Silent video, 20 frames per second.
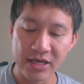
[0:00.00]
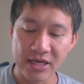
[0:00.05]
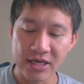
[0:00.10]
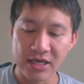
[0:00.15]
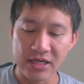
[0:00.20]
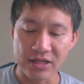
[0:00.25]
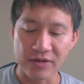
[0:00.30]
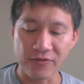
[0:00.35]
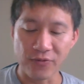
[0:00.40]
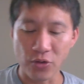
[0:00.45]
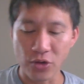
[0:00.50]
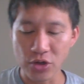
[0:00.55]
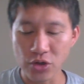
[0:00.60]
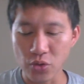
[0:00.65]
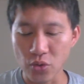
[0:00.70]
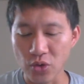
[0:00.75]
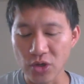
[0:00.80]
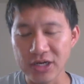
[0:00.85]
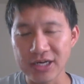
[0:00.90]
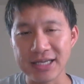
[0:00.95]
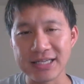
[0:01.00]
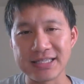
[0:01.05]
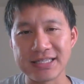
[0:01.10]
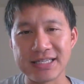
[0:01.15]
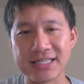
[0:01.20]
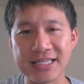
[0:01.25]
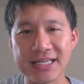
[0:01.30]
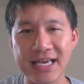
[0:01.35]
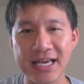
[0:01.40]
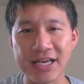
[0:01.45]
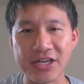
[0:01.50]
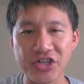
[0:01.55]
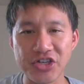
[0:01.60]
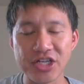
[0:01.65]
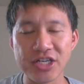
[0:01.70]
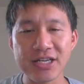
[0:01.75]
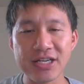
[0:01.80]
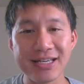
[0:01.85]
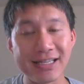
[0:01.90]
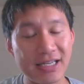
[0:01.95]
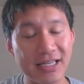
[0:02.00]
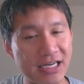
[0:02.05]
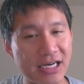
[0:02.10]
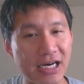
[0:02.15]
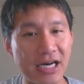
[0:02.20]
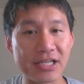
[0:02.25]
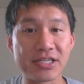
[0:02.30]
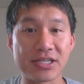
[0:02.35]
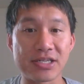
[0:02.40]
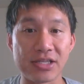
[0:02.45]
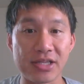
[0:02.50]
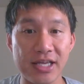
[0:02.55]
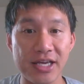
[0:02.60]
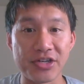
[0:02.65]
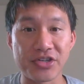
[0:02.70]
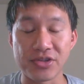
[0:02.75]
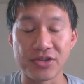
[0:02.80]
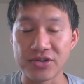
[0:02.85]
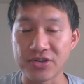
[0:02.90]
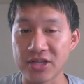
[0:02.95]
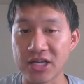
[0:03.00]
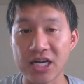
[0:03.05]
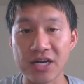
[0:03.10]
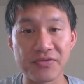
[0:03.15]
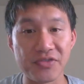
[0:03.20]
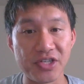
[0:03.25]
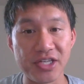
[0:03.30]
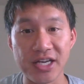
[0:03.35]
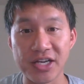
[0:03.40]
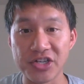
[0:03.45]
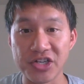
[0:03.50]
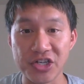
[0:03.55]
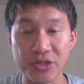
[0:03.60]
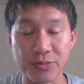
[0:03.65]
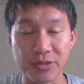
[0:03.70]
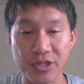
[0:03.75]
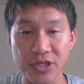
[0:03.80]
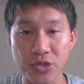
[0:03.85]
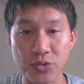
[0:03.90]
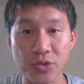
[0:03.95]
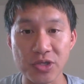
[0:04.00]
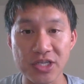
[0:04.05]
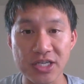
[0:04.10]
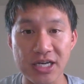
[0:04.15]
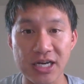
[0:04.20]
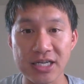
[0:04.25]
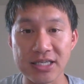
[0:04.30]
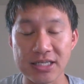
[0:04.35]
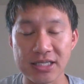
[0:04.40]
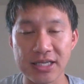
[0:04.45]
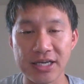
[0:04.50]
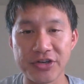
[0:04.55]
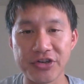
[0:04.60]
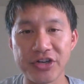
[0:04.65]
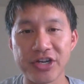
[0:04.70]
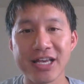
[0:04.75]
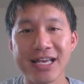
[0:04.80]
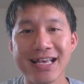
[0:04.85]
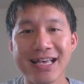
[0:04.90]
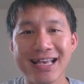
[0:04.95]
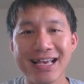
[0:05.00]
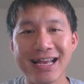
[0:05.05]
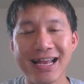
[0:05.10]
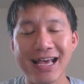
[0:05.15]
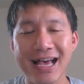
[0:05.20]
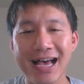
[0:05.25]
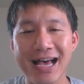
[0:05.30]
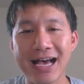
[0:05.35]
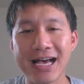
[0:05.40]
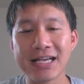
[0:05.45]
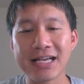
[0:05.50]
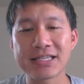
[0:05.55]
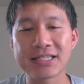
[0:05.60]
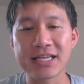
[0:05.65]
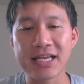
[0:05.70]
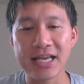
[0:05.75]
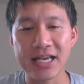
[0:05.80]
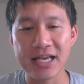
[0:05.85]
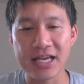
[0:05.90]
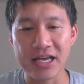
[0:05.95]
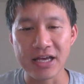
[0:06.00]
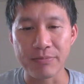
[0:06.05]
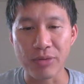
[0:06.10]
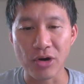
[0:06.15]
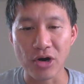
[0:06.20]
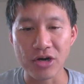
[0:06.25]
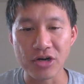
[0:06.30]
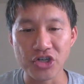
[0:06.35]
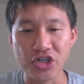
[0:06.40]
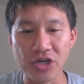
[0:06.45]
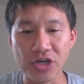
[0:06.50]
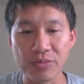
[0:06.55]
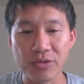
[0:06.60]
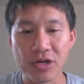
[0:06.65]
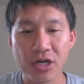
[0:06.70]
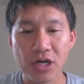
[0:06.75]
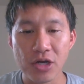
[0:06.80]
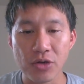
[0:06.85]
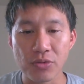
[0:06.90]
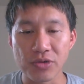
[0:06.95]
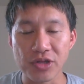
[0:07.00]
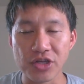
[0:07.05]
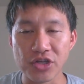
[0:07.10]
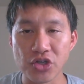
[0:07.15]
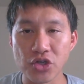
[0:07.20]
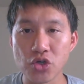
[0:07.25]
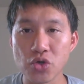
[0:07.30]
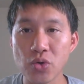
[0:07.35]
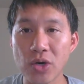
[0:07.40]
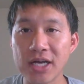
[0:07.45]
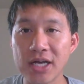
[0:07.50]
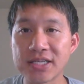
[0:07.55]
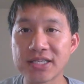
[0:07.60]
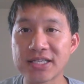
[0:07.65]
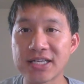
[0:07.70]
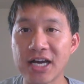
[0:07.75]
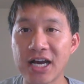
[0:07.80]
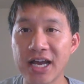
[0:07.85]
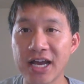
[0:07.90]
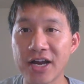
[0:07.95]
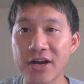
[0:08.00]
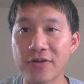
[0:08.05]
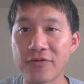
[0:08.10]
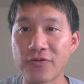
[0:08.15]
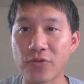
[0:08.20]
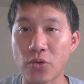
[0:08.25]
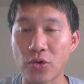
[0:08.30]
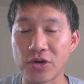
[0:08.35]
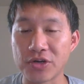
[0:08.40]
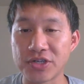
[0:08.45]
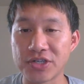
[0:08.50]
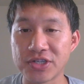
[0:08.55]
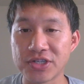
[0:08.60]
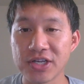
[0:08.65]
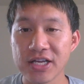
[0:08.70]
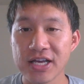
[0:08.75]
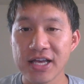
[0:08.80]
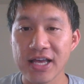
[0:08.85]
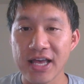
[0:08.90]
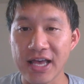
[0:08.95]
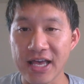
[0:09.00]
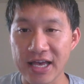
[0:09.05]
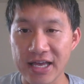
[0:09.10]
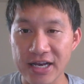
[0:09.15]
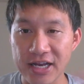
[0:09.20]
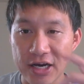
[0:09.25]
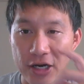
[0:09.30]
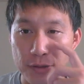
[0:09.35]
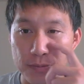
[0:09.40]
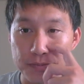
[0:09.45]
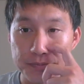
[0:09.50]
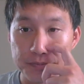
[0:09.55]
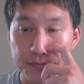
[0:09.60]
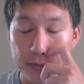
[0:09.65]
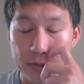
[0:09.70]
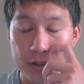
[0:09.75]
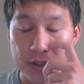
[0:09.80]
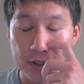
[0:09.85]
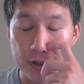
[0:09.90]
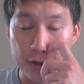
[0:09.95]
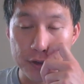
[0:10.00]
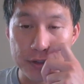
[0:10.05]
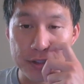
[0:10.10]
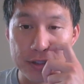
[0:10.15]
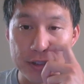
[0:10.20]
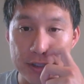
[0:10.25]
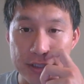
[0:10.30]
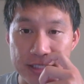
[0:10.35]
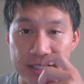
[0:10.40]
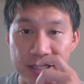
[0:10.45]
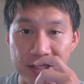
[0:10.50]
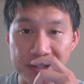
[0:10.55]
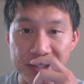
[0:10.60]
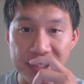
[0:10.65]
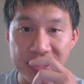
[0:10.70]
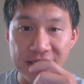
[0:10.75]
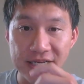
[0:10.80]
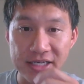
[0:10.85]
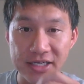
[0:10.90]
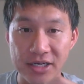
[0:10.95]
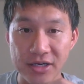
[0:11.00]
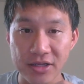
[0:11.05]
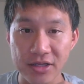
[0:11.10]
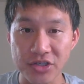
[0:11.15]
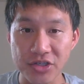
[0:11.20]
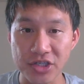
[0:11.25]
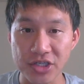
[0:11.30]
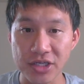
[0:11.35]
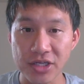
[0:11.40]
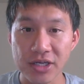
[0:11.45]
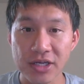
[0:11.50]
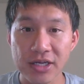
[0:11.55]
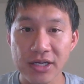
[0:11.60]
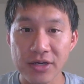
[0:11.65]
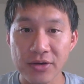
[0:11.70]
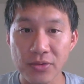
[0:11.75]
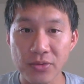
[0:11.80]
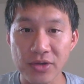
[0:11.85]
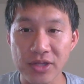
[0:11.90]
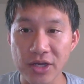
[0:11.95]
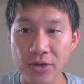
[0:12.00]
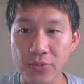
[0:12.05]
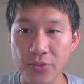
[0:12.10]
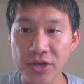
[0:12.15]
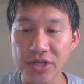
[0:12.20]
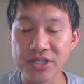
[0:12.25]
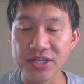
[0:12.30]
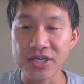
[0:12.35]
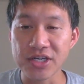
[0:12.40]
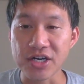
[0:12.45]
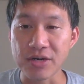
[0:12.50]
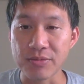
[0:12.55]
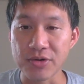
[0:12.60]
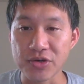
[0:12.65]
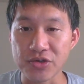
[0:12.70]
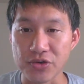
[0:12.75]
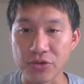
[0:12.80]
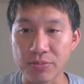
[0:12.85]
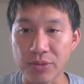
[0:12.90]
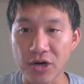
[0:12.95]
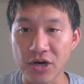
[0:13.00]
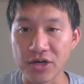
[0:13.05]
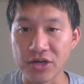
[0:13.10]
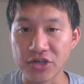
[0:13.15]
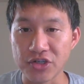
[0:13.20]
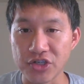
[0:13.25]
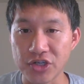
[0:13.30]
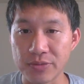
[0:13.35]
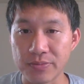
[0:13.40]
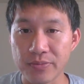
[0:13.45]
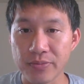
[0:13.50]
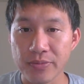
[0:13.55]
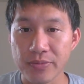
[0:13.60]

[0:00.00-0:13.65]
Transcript: The fourth one is D A G Constellation. There's a lot of D A Gs, but this one's Constellation. It has a partnership with a U S Air Force, and um, they're using their D L T technology with a recent commercial partnership.